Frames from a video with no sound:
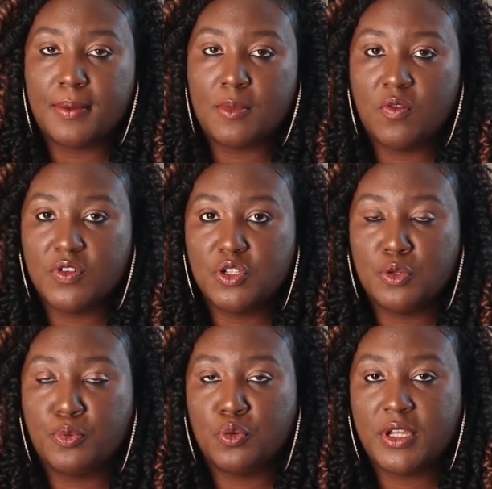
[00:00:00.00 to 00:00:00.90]
over to the
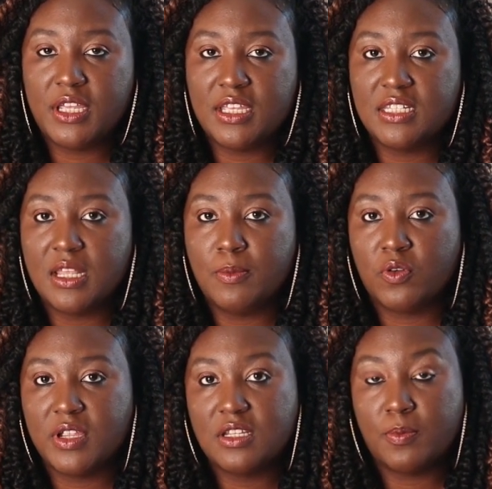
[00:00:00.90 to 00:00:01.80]
pool, he gets up,
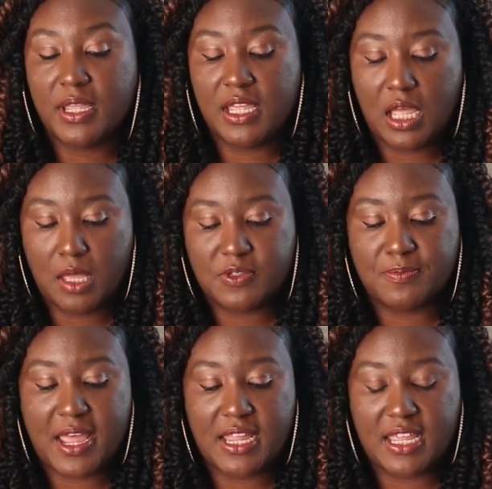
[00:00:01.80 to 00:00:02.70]
greets her, but he comes
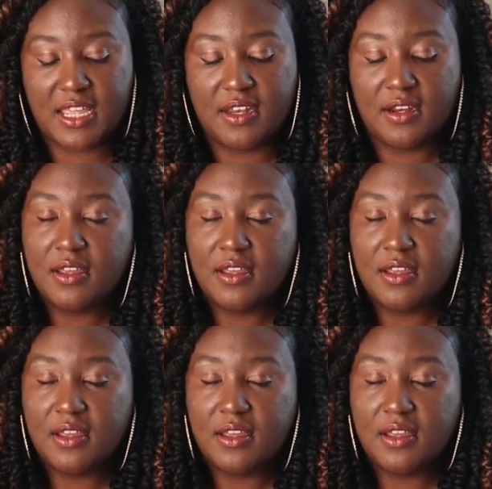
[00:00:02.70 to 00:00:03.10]
back in.